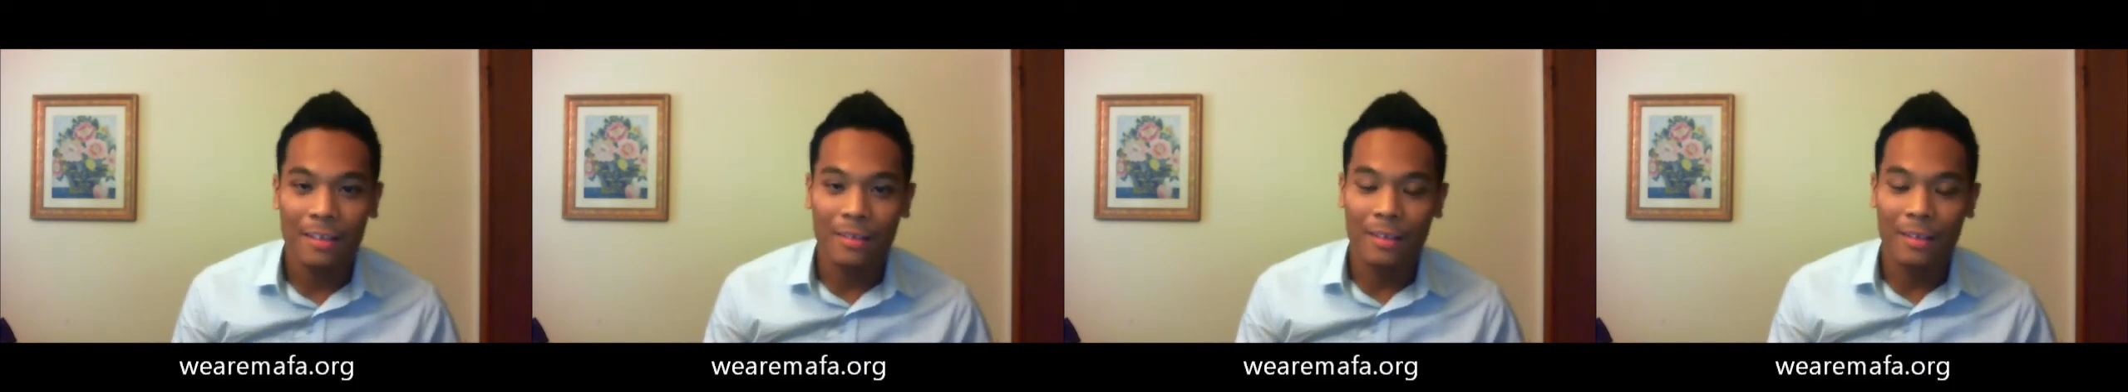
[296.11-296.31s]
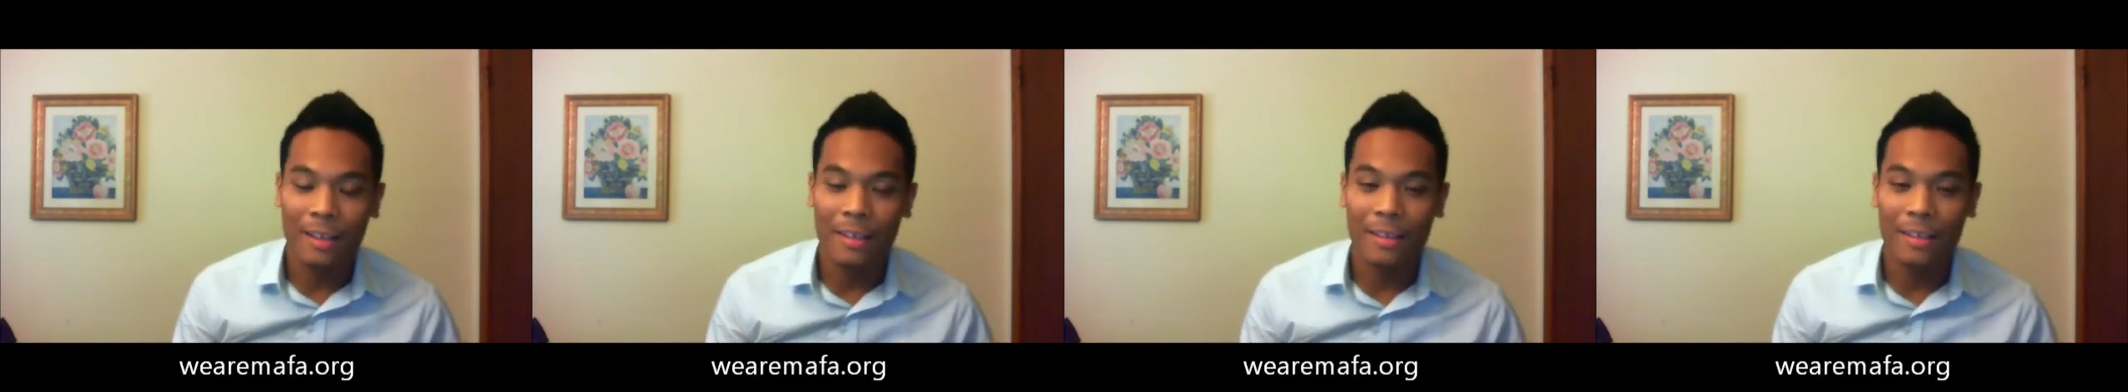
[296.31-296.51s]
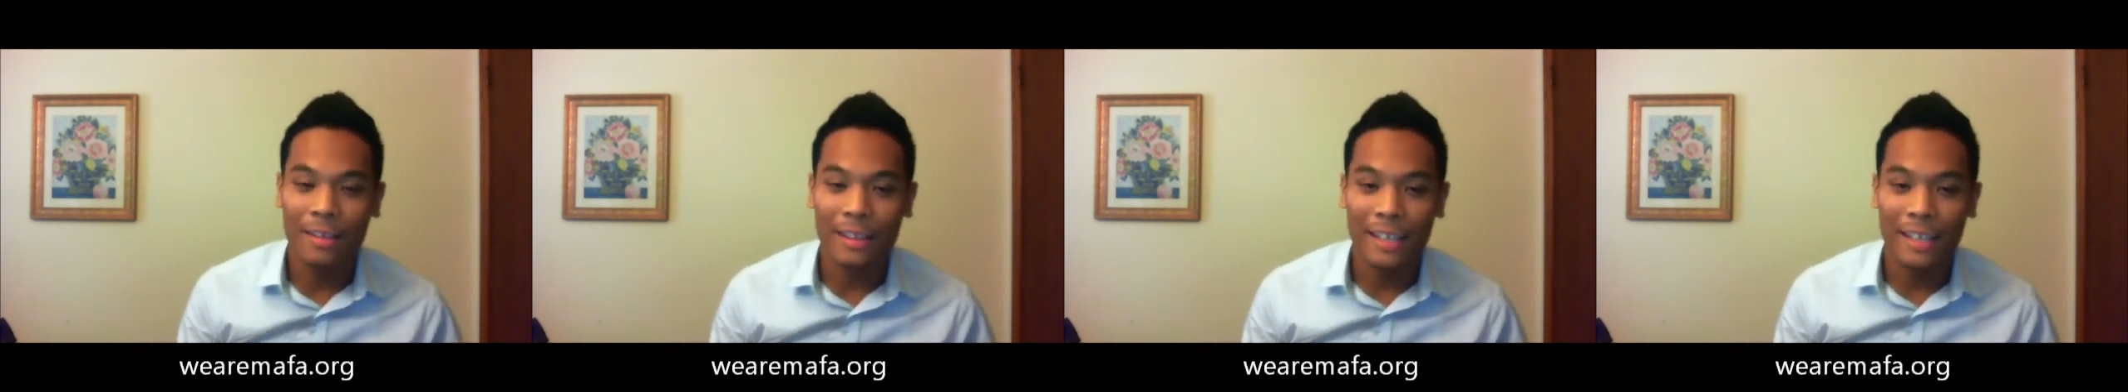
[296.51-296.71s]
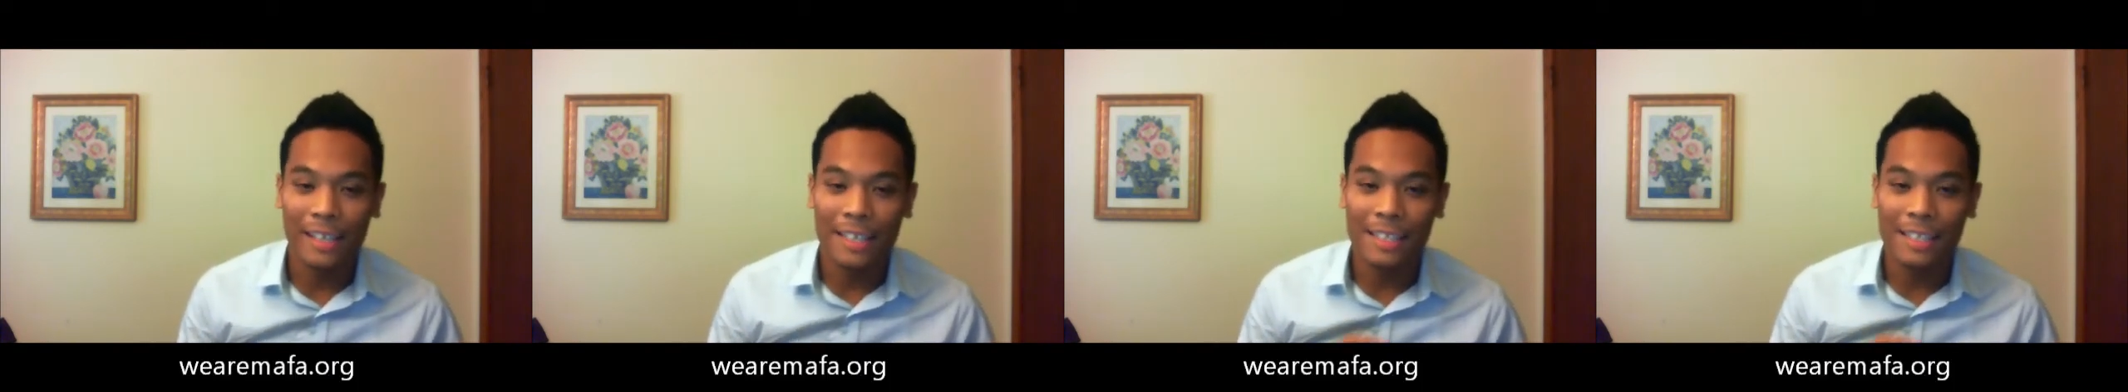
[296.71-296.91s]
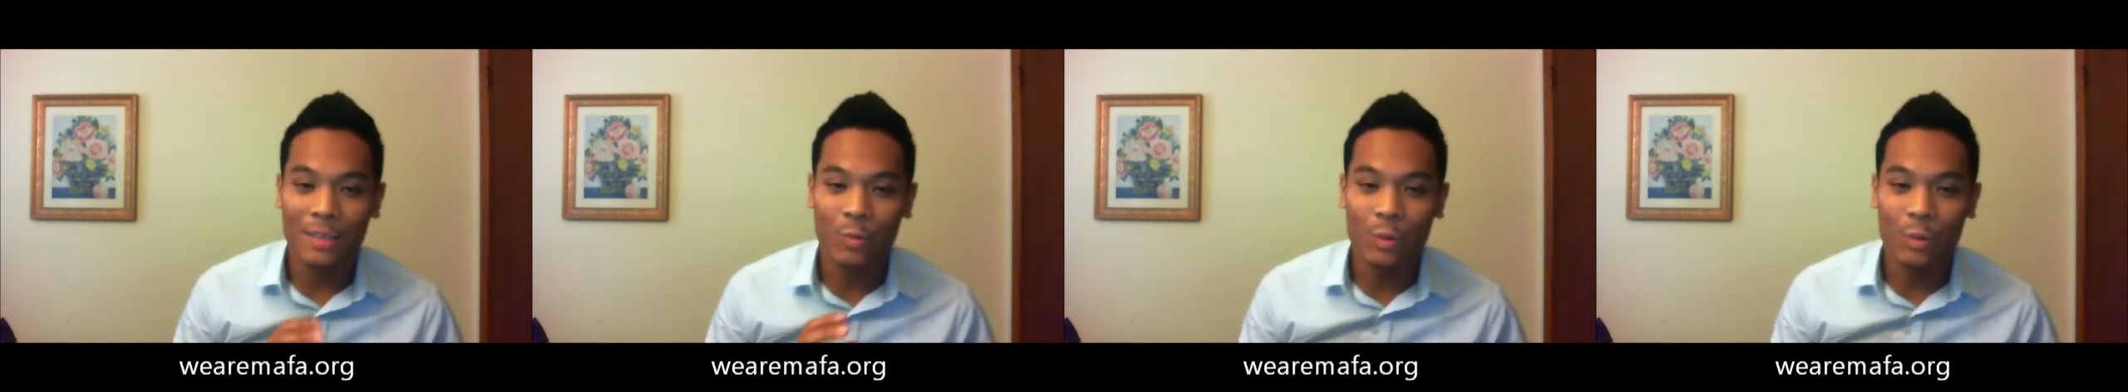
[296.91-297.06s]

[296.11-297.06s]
and the link is